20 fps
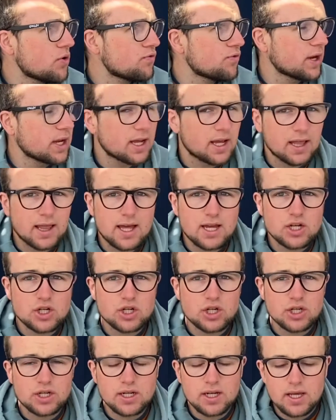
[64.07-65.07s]

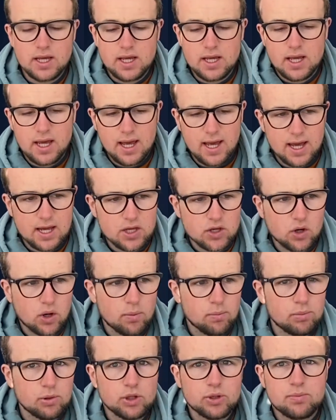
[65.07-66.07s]
regulation,
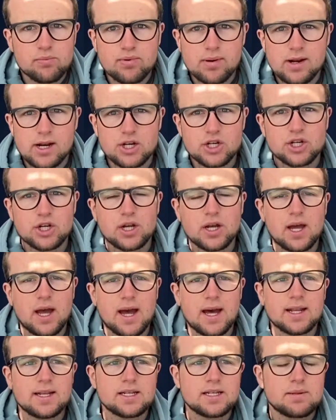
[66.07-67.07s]
your blood pressure
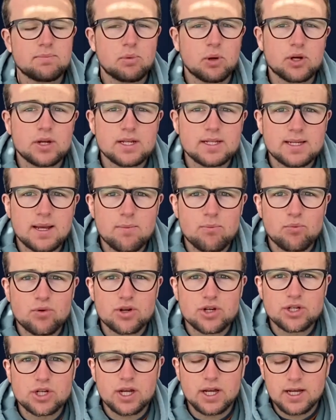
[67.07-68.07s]
and body
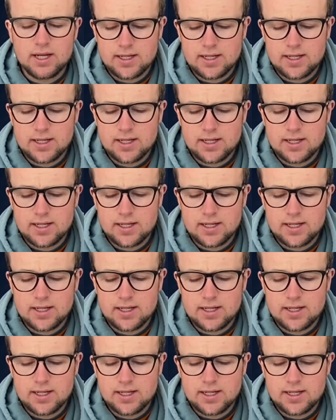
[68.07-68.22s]
temperature,